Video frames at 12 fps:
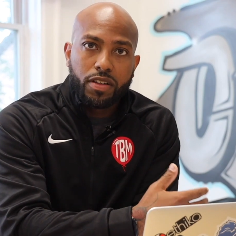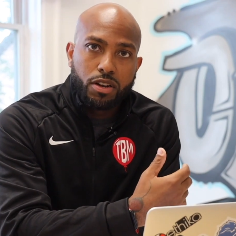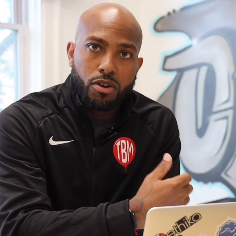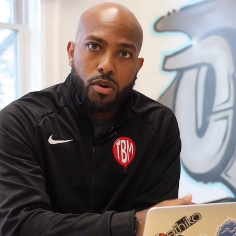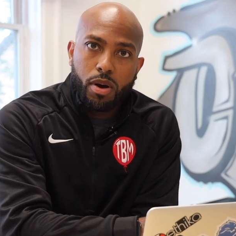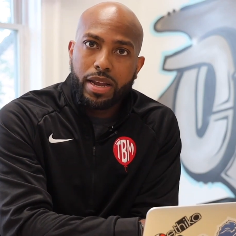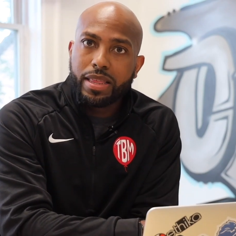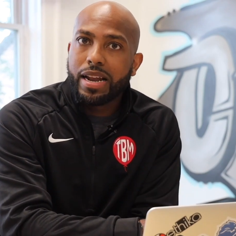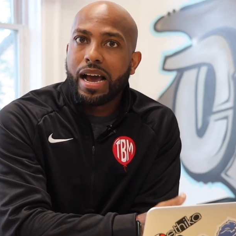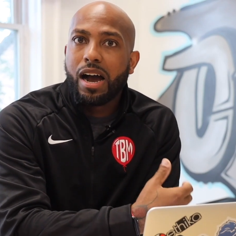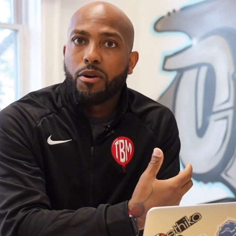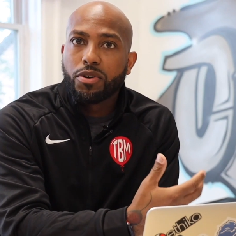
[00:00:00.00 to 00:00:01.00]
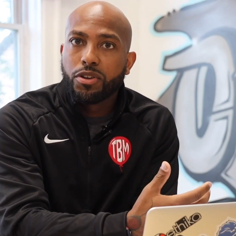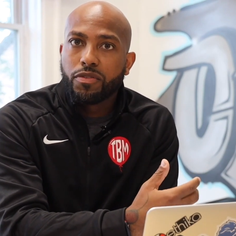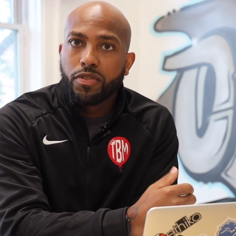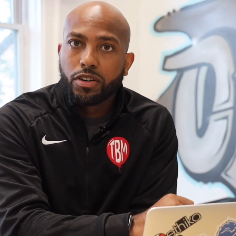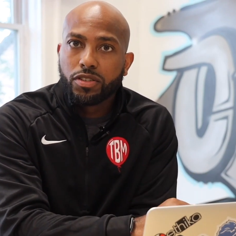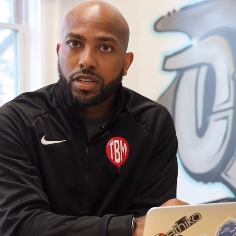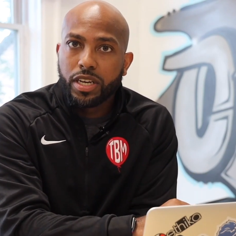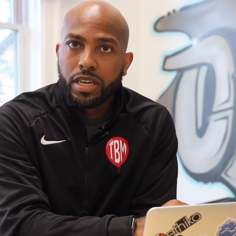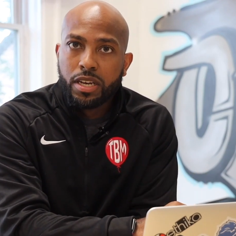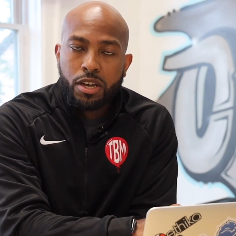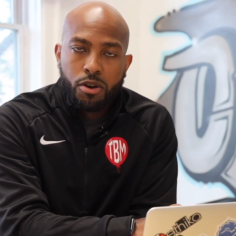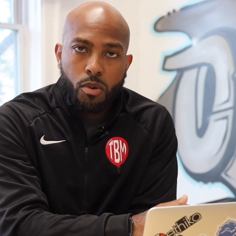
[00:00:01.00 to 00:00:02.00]
Illinois and then Howard University,
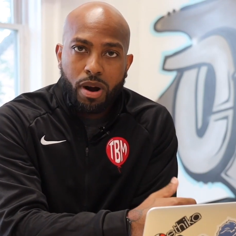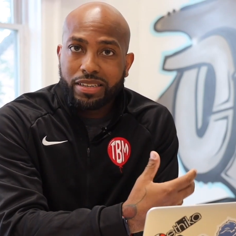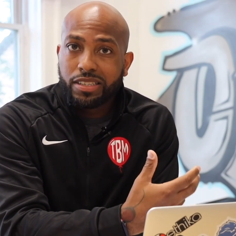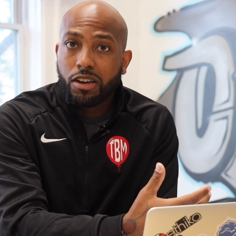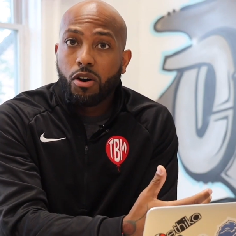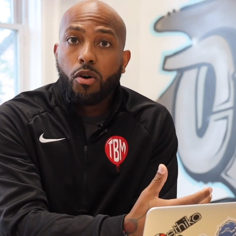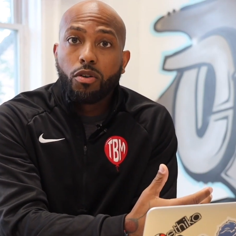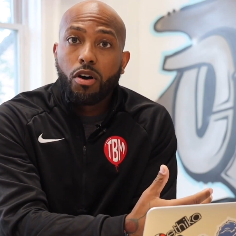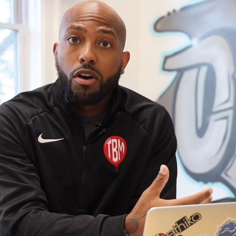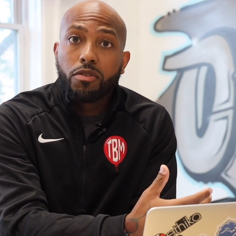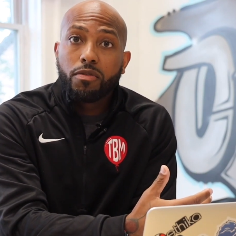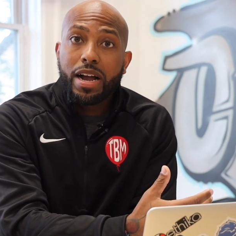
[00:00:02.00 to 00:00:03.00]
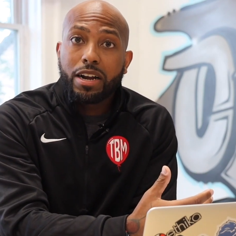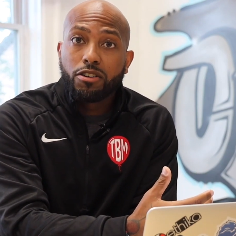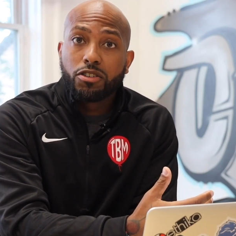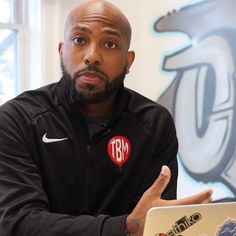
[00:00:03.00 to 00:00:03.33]
where I still hold all the records.